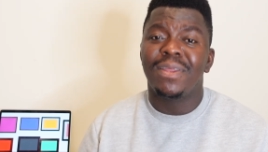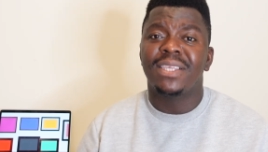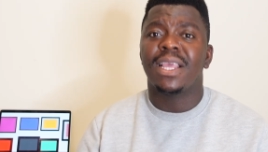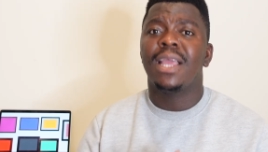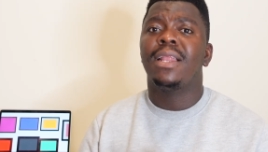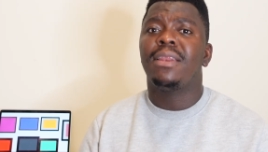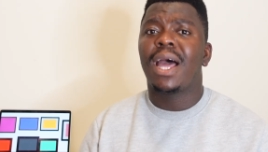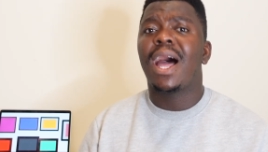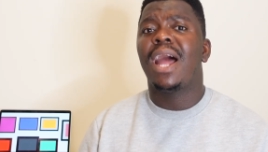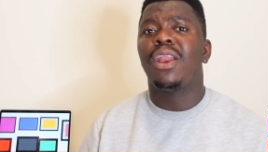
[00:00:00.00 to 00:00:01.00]
Please,
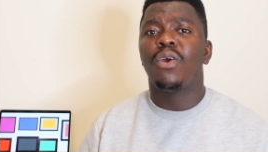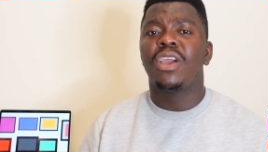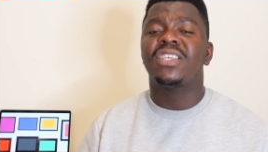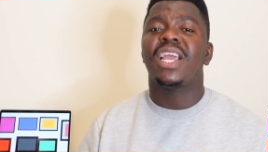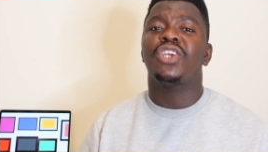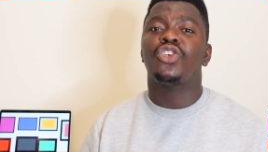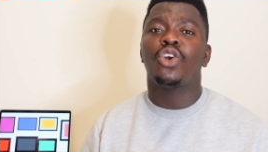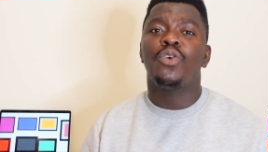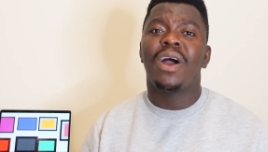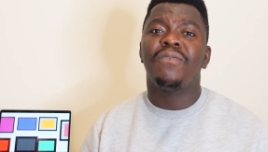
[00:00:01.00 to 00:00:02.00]
that hand luggage,
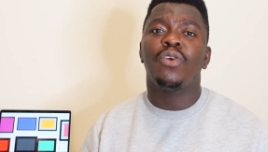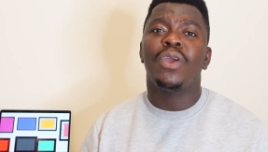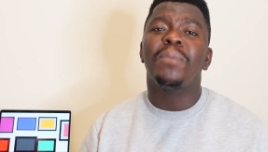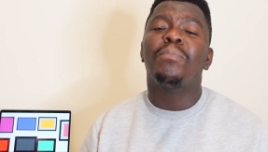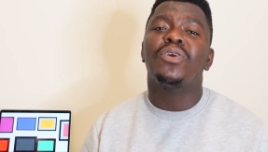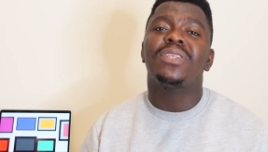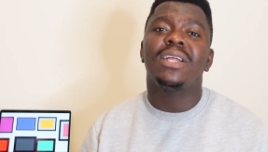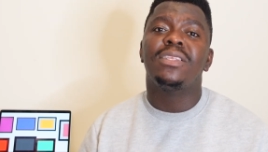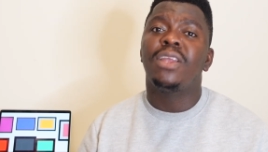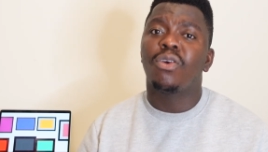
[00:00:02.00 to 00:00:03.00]
ensure you have your
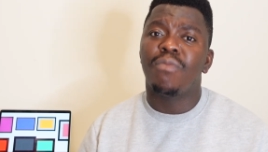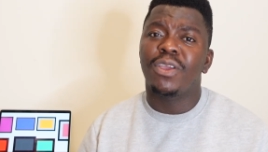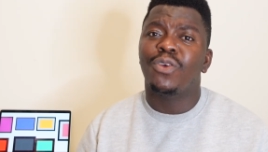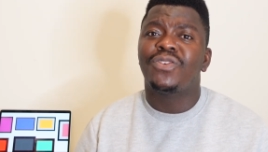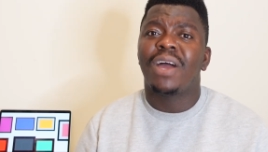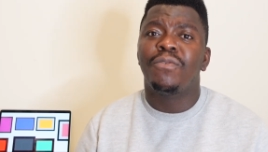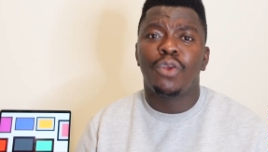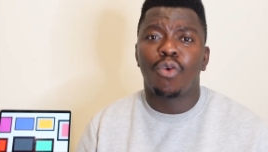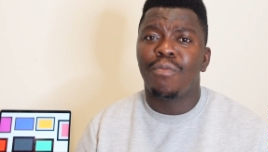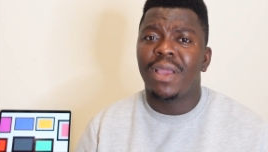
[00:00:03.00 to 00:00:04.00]
important document, your travel
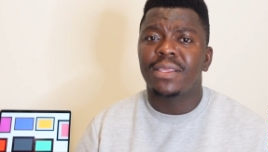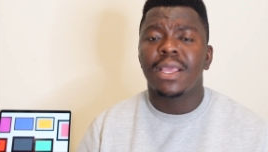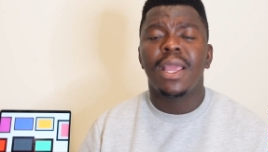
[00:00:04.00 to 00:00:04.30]
document,